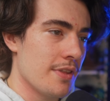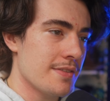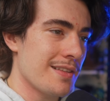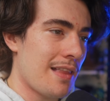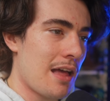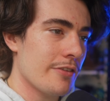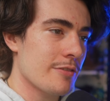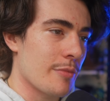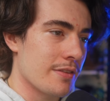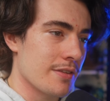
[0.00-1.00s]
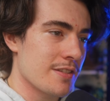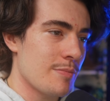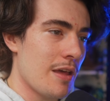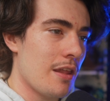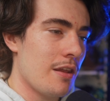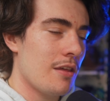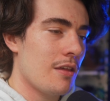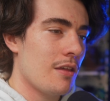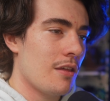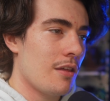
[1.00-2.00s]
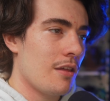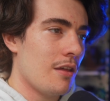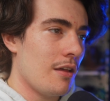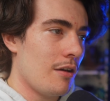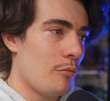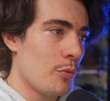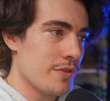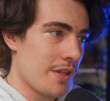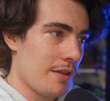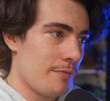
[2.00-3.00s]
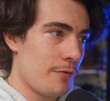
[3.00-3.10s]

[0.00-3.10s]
This allows me to spend what was that?